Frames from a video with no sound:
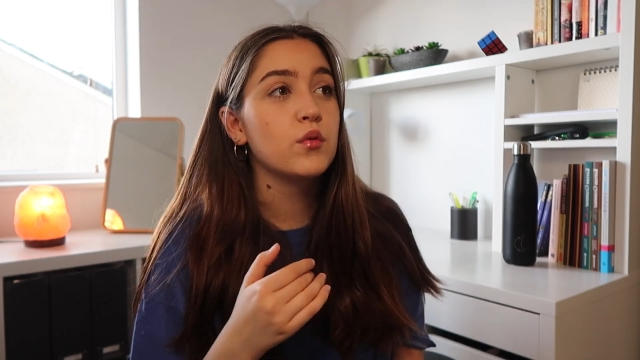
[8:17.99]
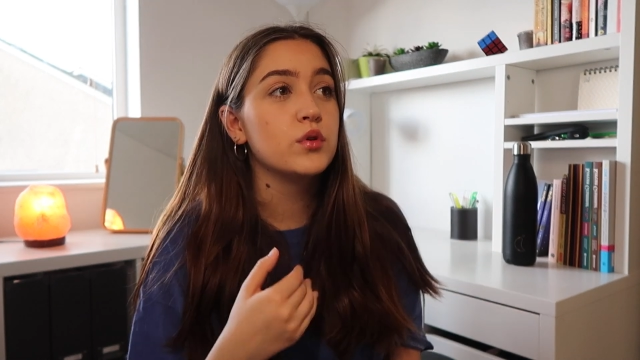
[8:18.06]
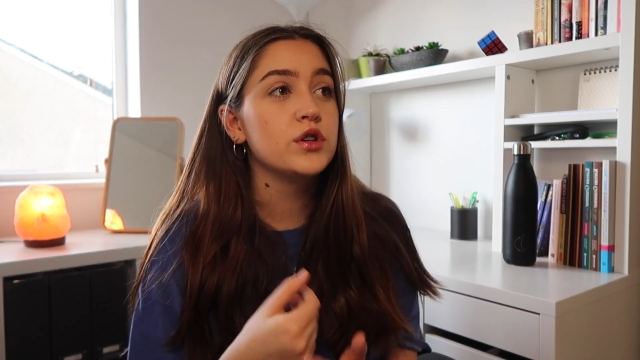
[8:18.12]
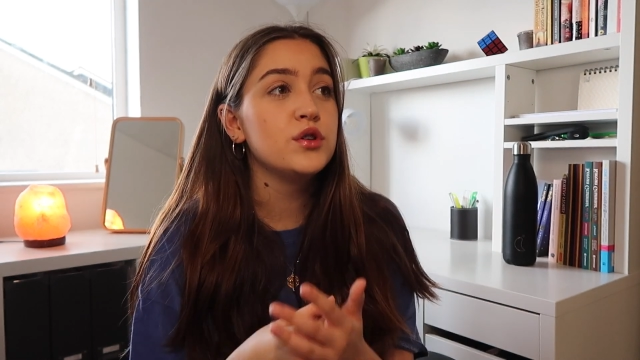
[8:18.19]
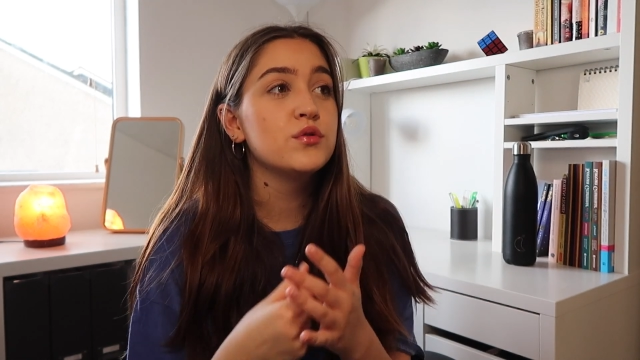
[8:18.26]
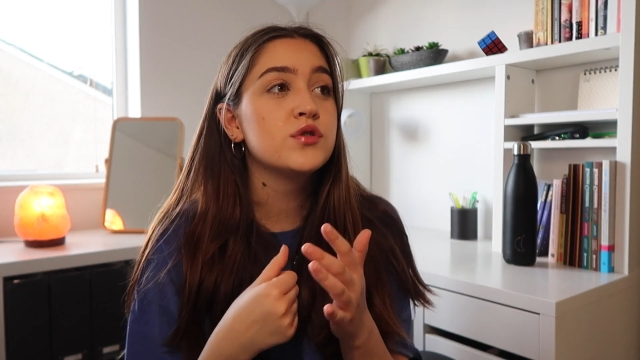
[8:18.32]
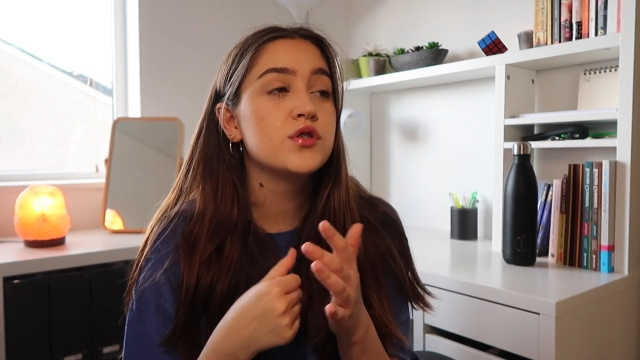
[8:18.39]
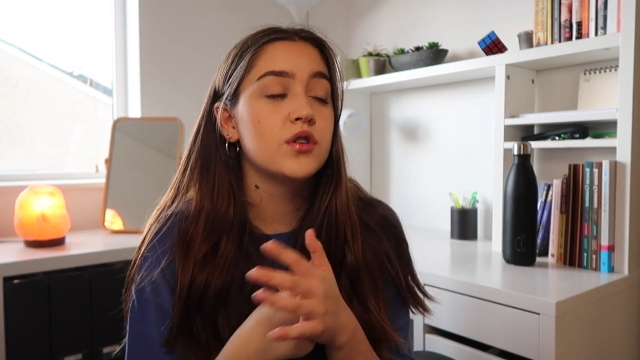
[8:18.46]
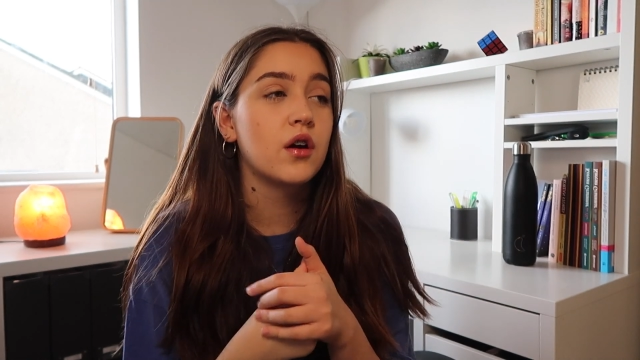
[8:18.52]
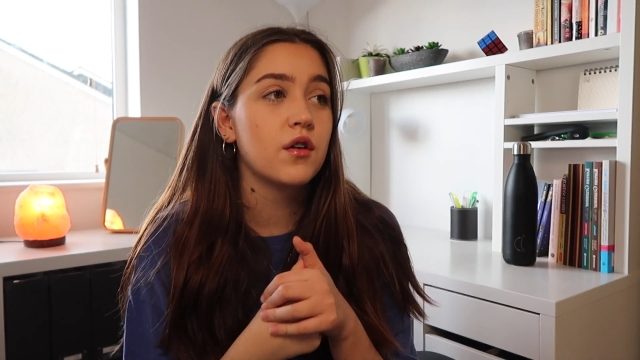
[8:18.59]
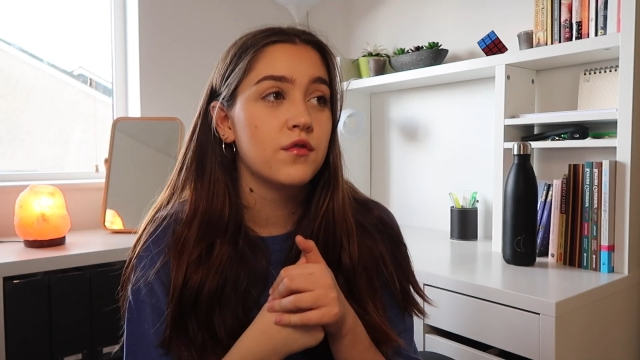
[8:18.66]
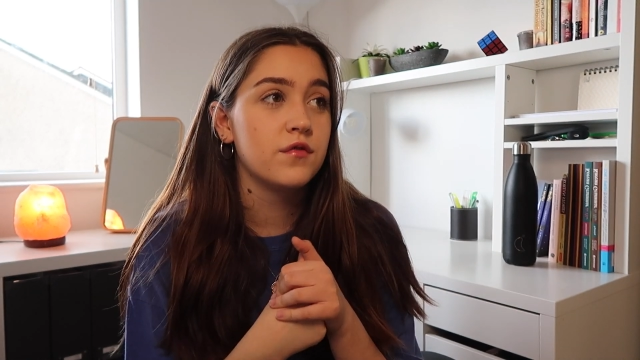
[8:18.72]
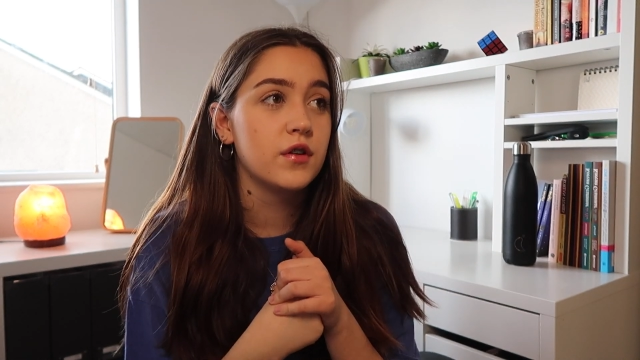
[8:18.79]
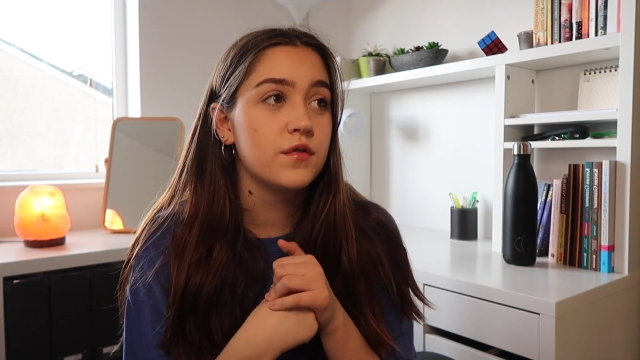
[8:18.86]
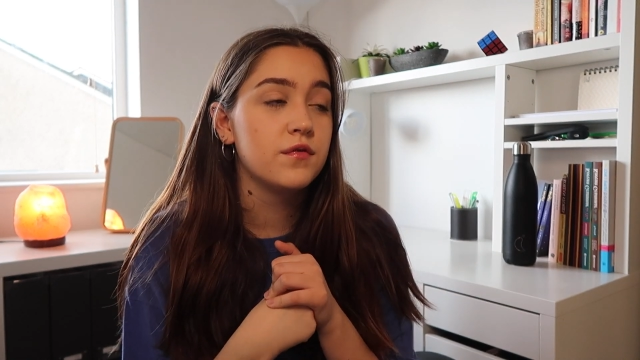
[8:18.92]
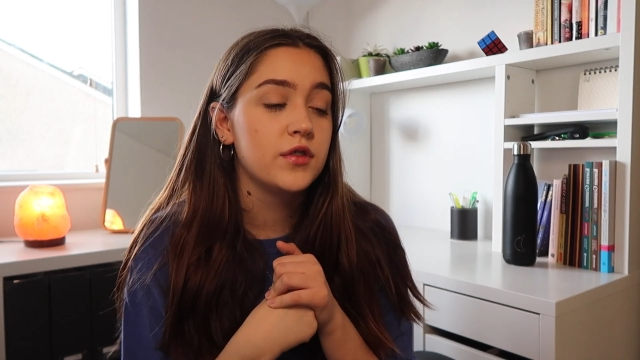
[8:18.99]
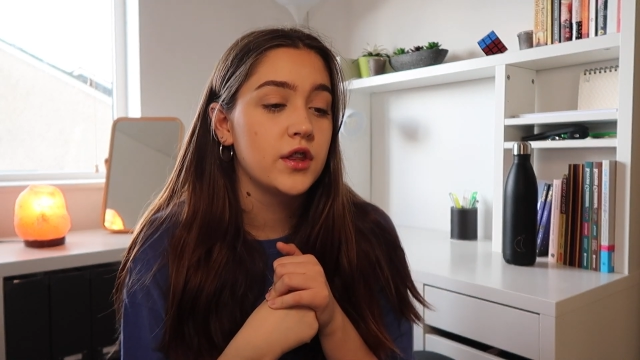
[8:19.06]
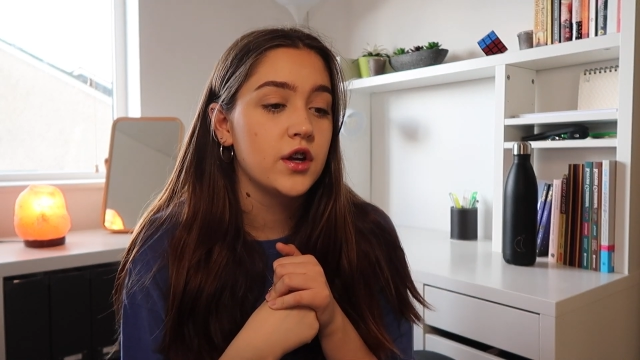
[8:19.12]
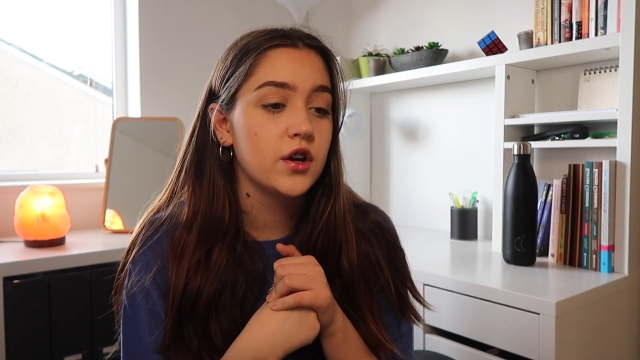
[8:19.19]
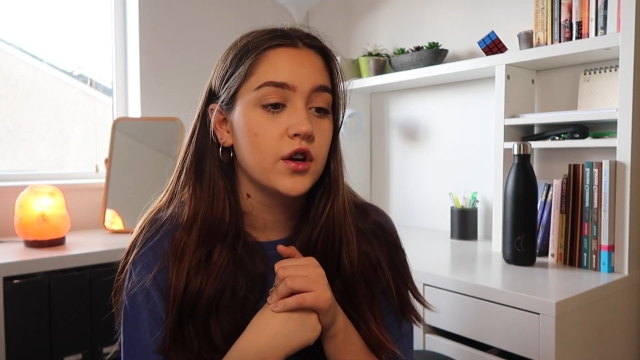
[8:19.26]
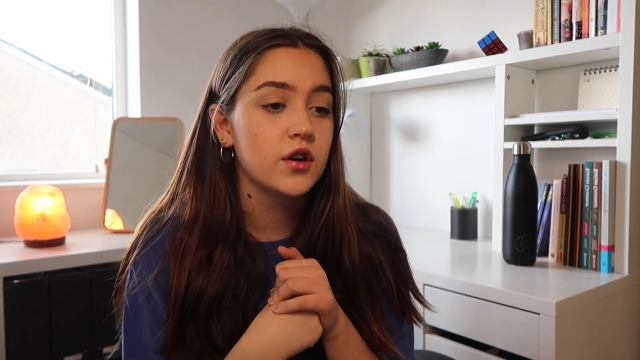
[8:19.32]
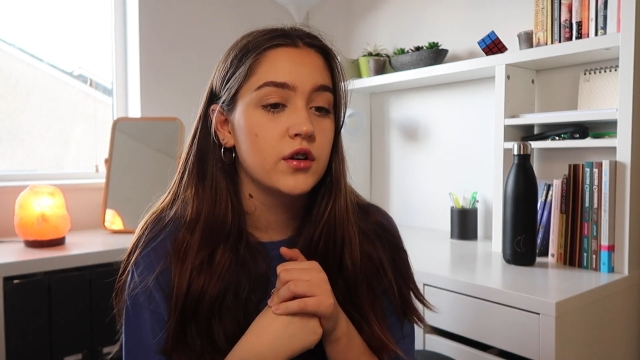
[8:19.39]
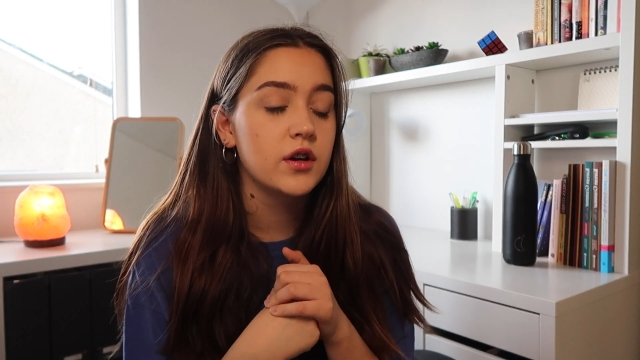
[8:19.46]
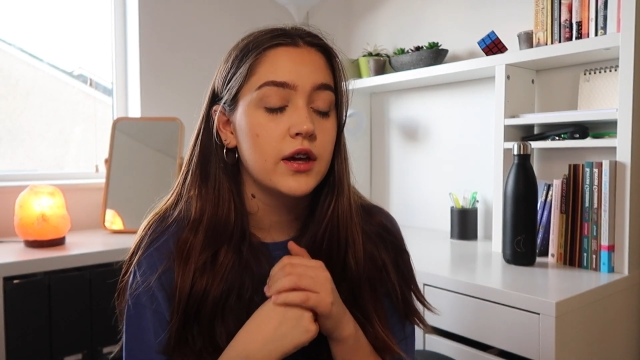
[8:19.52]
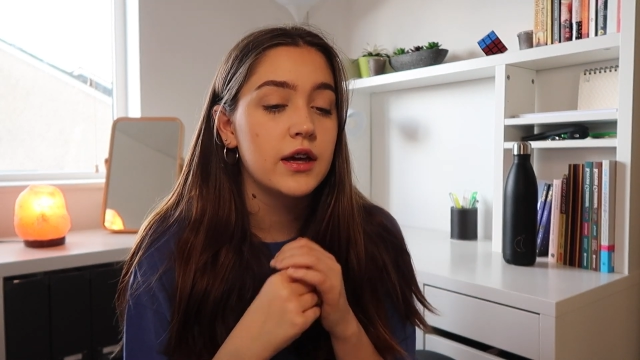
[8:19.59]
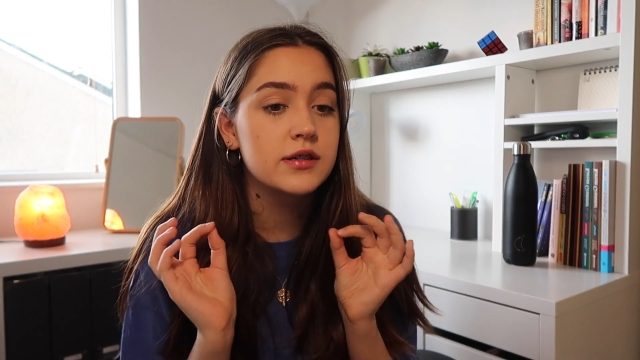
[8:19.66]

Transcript: When you start fifth year,